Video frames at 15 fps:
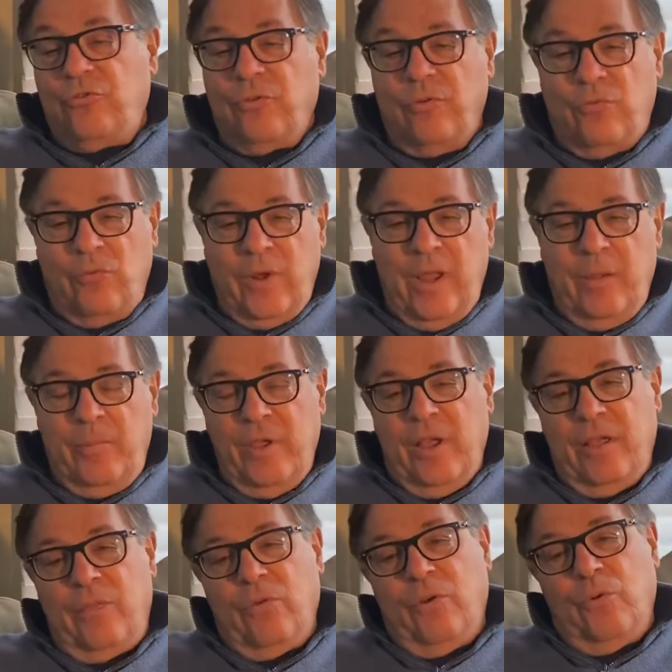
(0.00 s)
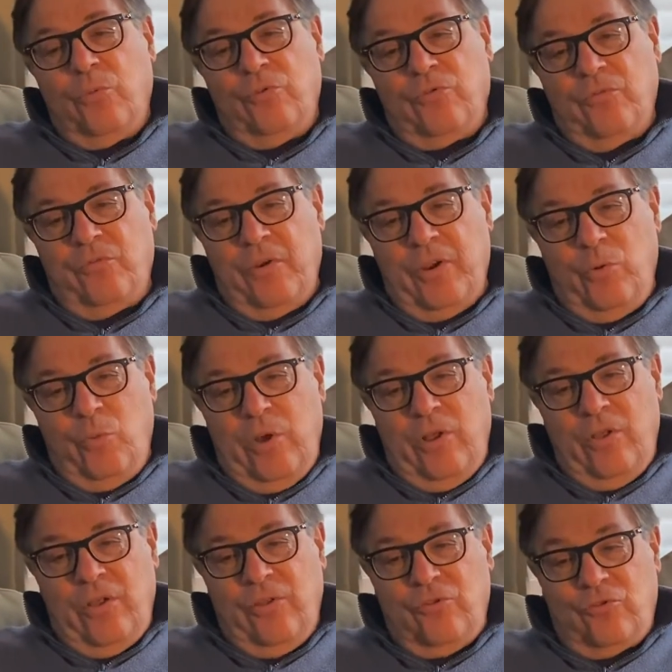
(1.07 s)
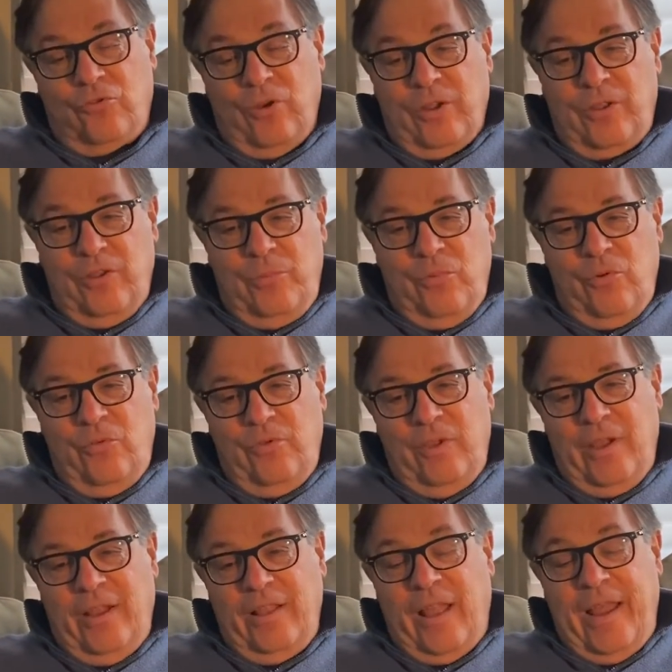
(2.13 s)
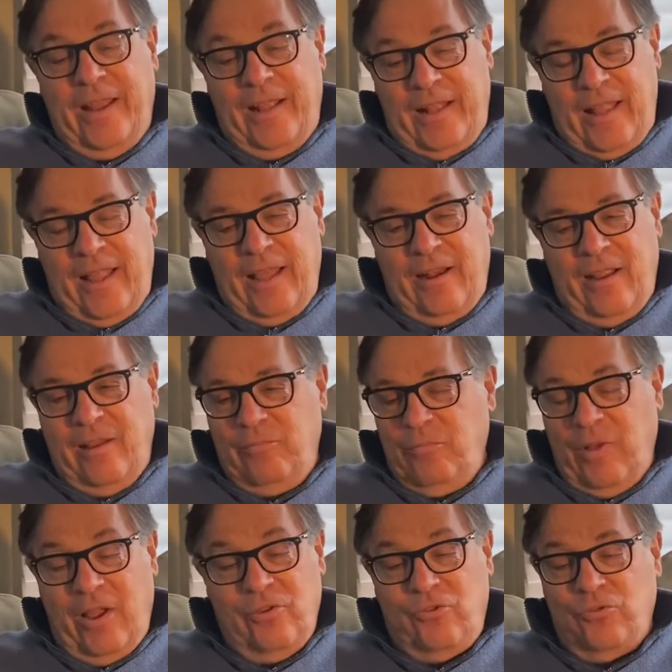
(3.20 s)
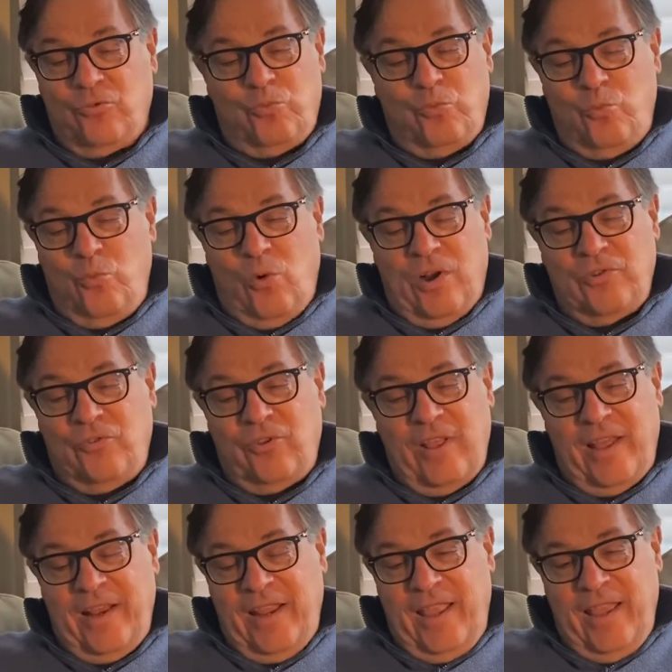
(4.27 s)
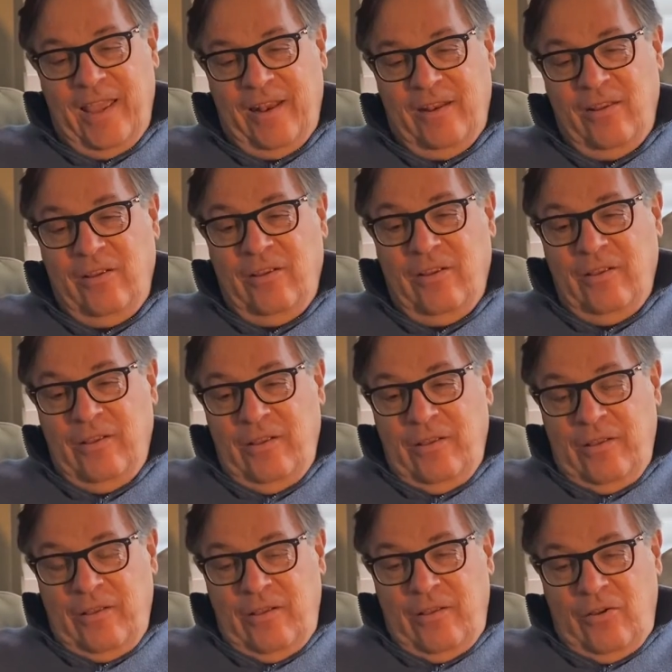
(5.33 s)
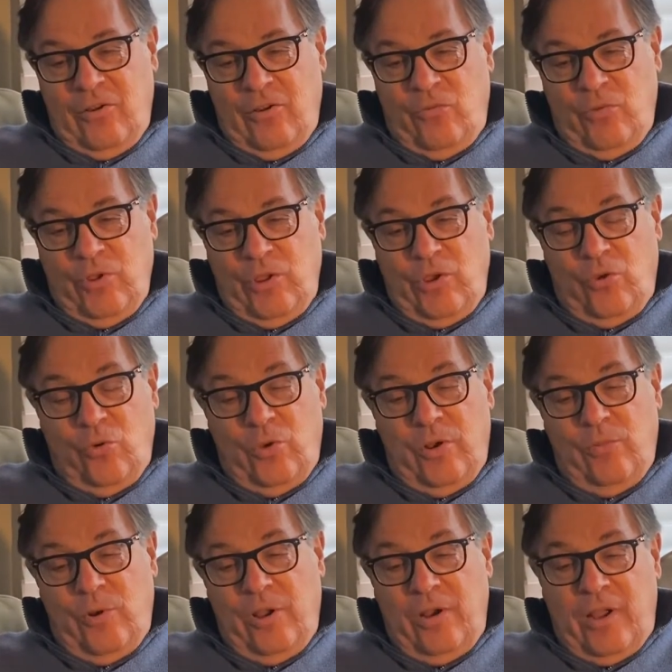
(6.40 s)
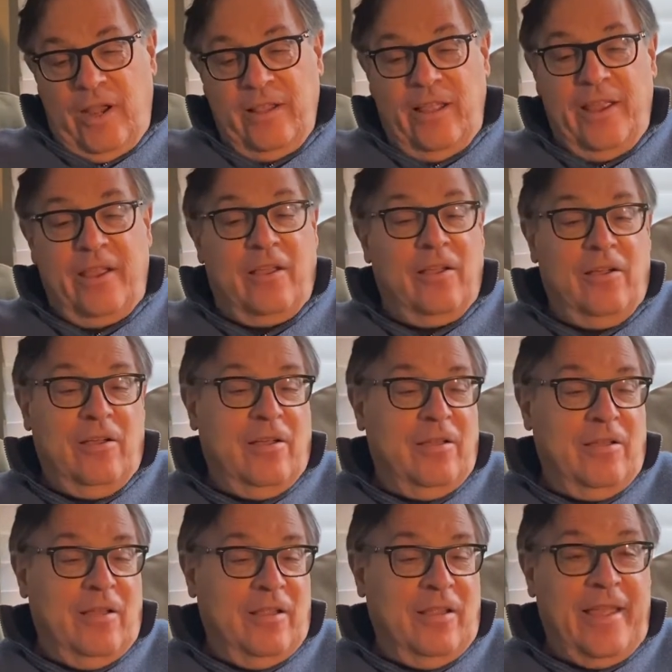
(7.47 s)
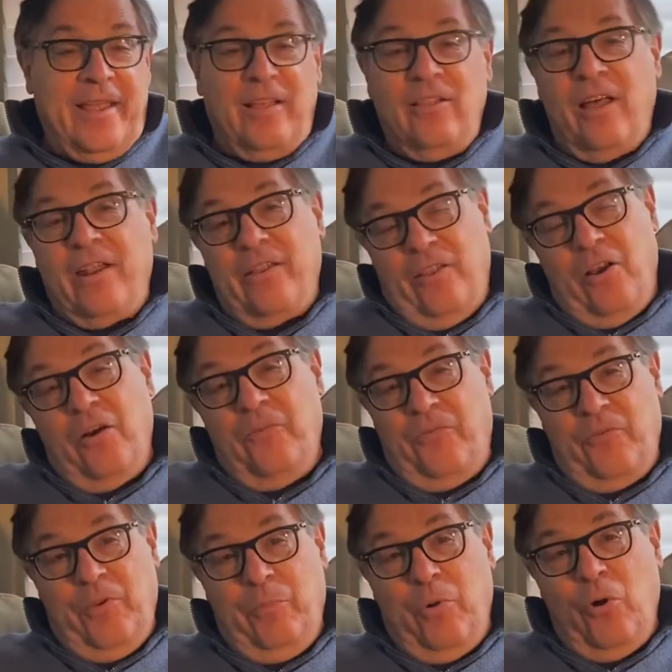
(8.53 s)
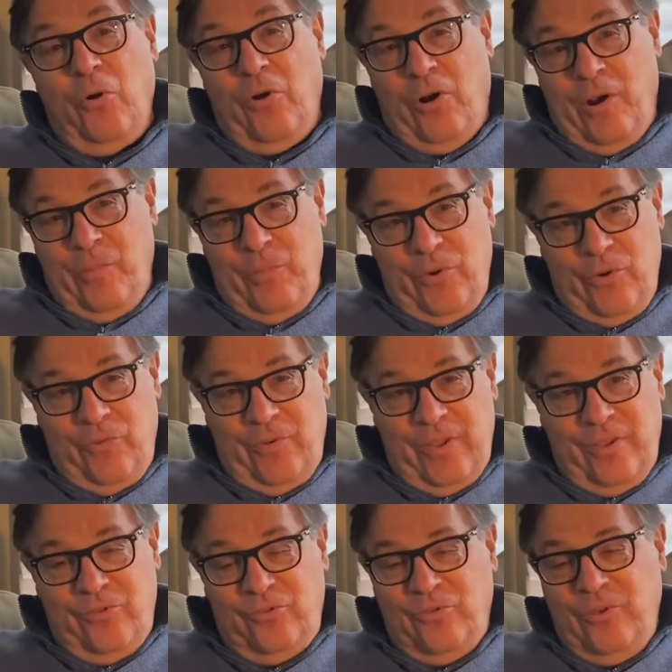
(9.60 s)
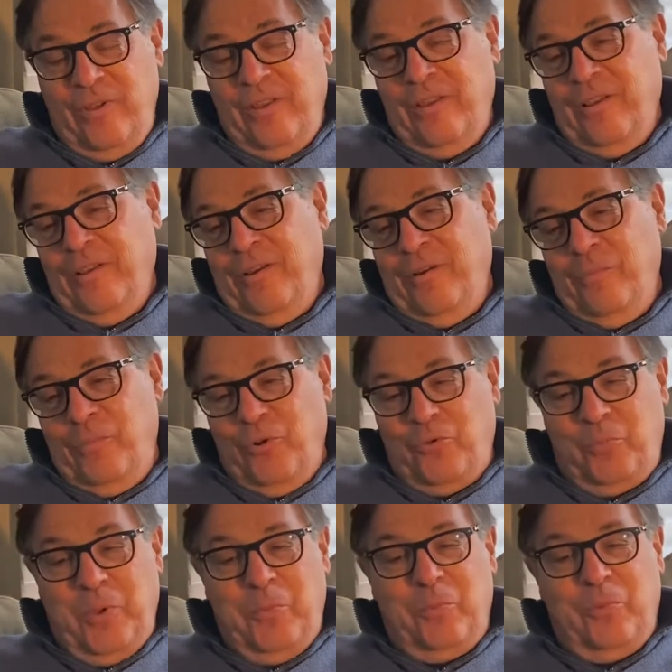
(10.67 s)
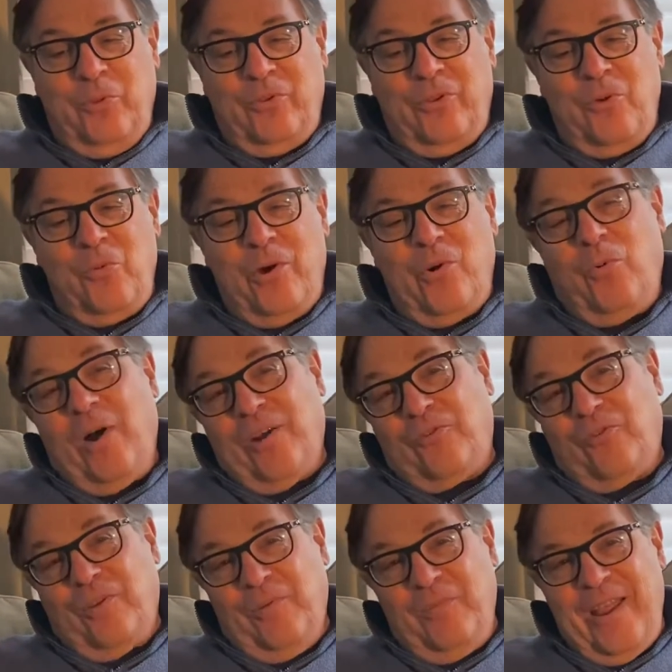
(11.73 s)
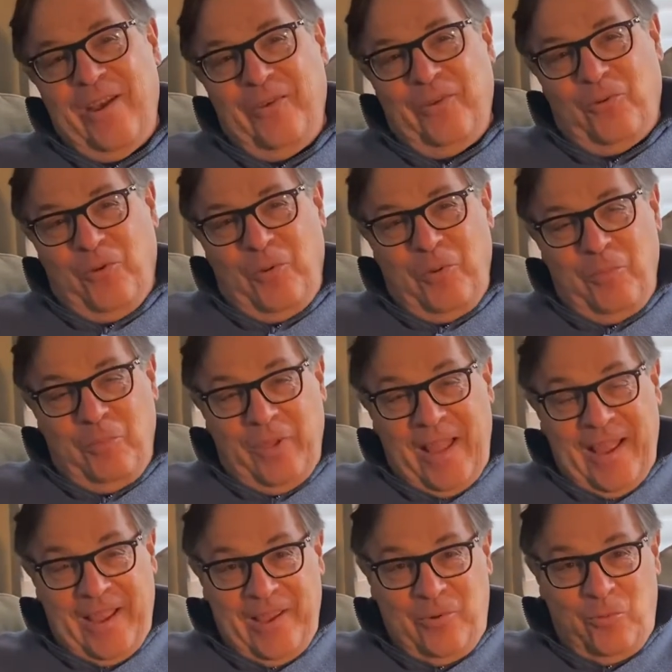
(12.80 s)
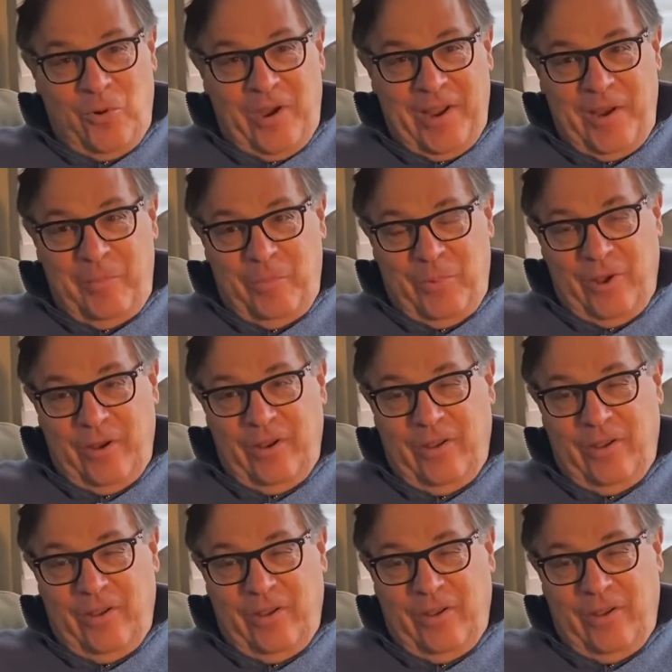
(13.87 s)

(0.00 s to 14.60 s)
of Arabia. I thought it was a very well constructed movie. I liked that. I just watched that again. A really good one. I like a lot of the Humphrey Bogart movies. Most people don't want to watch them now. They're all in black and white, but